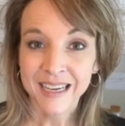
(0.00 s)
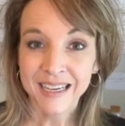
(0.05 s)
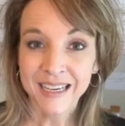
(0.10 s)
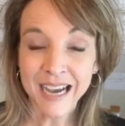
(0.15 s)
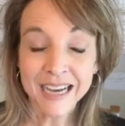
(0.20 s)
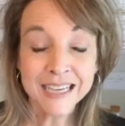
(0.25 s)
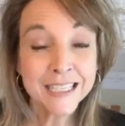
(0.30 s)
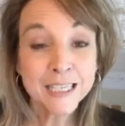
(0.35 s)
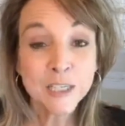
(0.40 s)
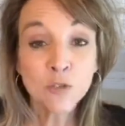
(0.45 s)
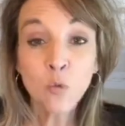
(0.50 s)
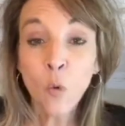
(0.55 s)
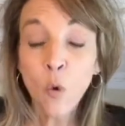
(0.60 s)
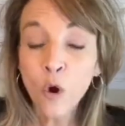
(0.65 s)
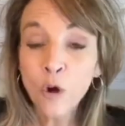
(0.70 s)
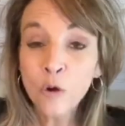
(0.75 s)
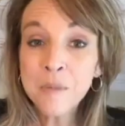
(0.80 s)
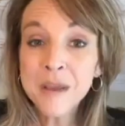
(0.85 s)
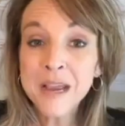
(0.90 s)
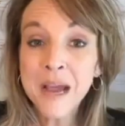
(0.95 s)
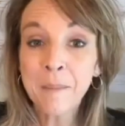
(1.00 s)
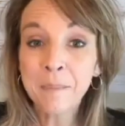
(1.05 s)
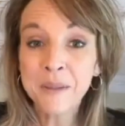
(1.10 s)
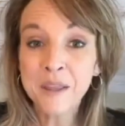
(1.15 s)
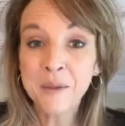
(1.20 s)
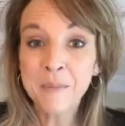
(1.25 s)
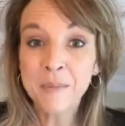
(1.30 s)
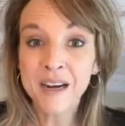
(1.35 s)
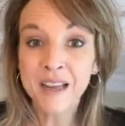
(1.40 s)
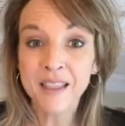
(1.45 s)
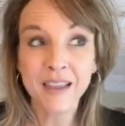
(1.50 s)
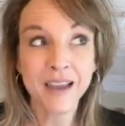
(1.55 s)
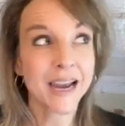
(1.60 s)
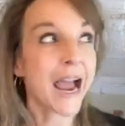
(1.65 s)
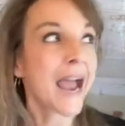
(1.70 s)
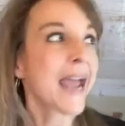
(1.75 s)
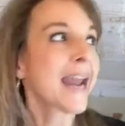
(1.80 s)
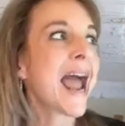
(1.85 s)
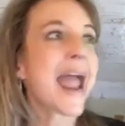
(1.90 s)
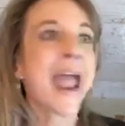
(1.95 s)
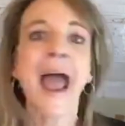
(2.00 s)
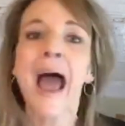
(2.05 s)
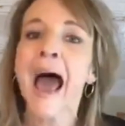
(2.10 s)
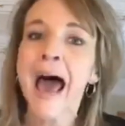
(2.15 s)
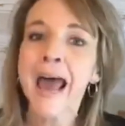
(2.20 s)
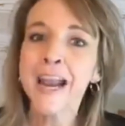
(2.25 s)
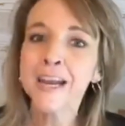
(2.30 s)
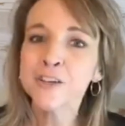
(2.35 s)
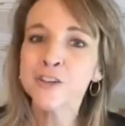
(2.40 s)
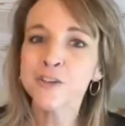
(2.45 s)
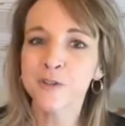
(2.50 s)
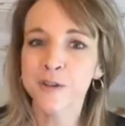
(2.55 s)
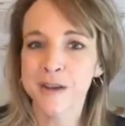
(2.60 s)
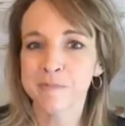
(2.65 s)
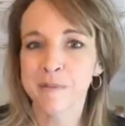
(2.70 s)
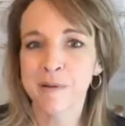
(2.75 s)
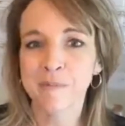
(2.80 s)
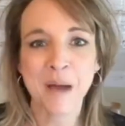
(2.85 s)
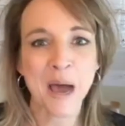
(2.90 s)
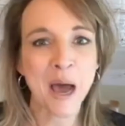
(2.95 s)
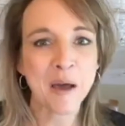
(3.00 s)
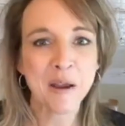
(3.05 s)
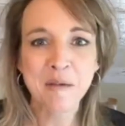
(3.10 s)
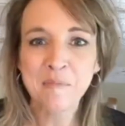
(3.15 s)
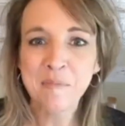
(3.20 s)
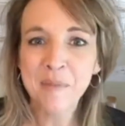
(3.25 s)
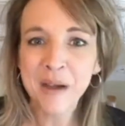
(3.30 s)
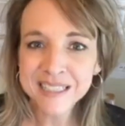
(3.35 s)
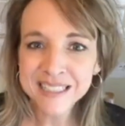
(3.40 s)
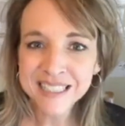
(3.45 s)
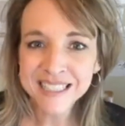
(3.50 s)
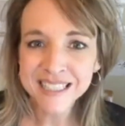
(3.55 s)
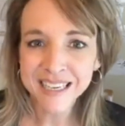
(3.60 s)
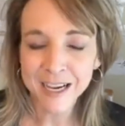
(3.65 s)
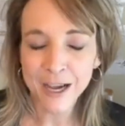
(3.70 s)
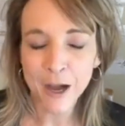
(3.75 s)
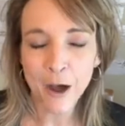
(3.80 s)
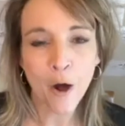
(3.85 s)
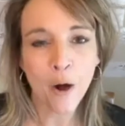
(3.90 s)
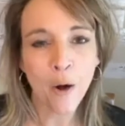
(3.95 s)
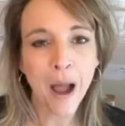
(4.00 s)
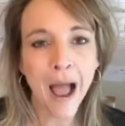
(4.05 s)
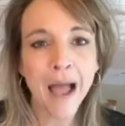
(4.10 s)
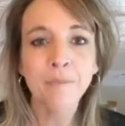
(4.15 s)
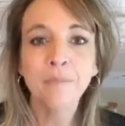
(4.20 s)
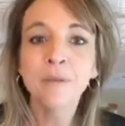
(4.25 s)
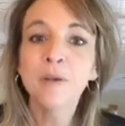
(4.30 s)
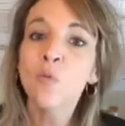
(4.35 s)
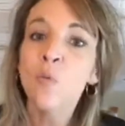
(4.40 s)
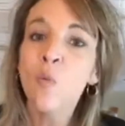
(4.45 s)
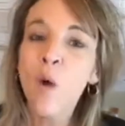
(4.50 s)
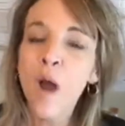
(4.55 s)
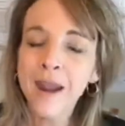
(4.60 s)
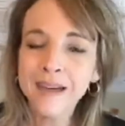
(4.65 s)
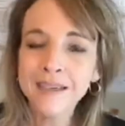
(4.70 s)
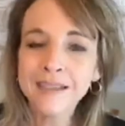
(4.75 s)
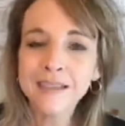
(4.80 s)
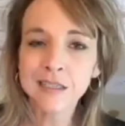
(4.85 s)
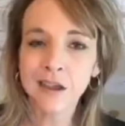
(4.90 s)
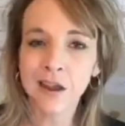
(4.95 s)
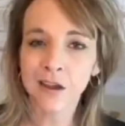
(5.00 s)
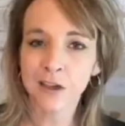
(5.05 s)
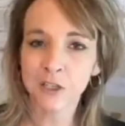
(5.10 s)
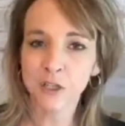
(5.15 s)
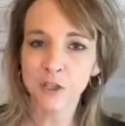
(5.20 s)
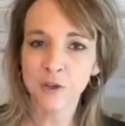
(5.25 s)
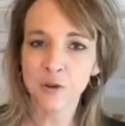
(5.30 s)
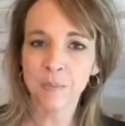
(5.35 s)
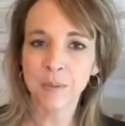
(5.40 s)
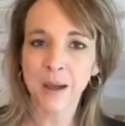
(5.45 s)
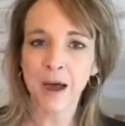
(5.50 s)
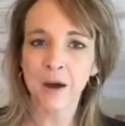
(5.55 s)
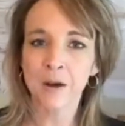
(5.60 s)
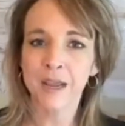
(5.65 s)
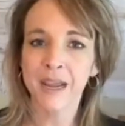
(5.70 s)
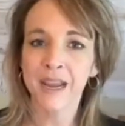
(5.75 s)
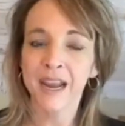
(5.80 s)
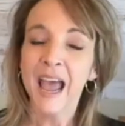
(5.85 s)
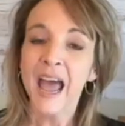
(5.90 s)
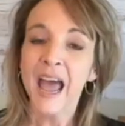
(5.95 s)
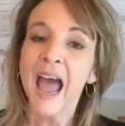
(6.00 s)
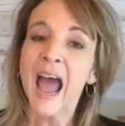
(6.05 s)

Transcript: Guys, this woke me up in the middle of the night. I had a dream about it months ago. I've been wanting to talk to you about it.